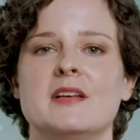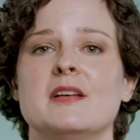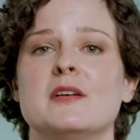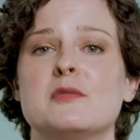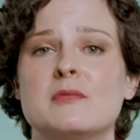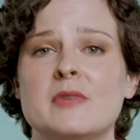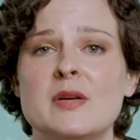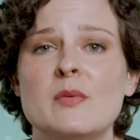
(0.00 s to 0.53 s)

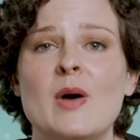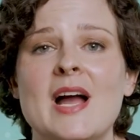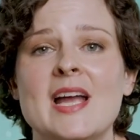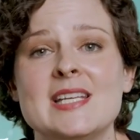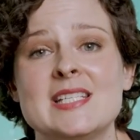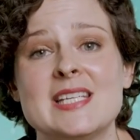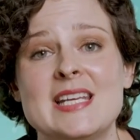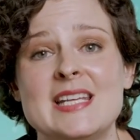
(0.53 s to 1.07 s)

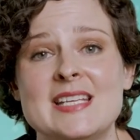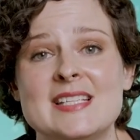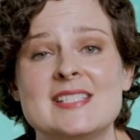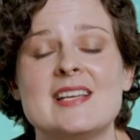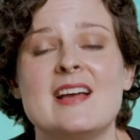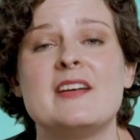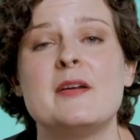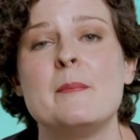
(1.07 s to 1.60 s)
Rewind is
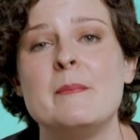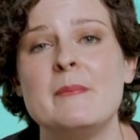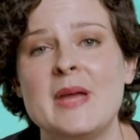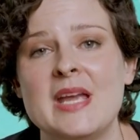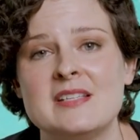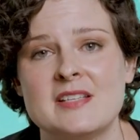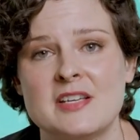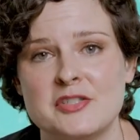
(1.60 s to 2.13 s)
an
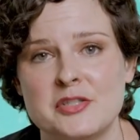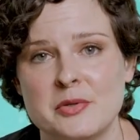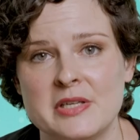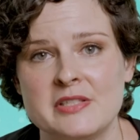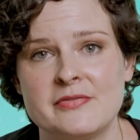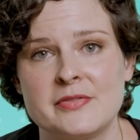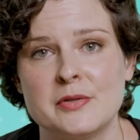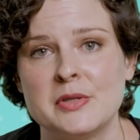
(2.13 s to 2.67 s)
amazing
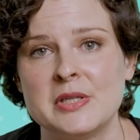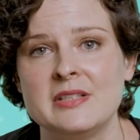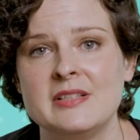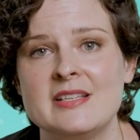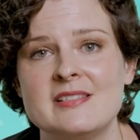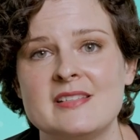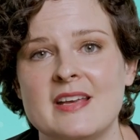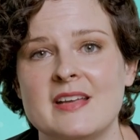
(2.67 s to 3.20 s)
choice for oily
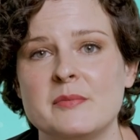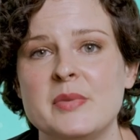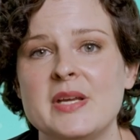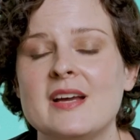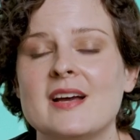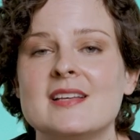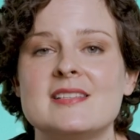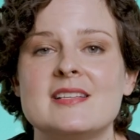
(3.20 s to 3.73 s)
skin
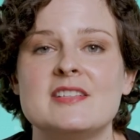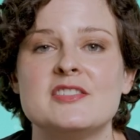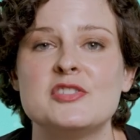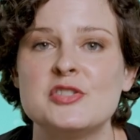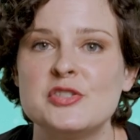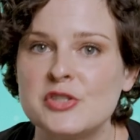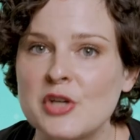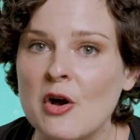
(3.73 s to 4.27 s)
because it is
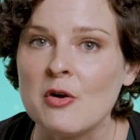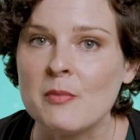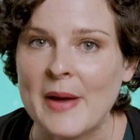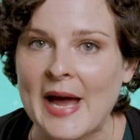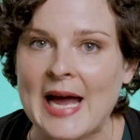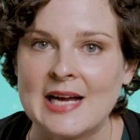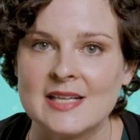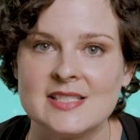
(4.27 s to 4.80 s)
so
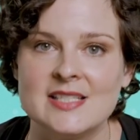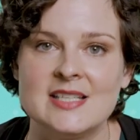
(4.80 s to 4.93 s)
packed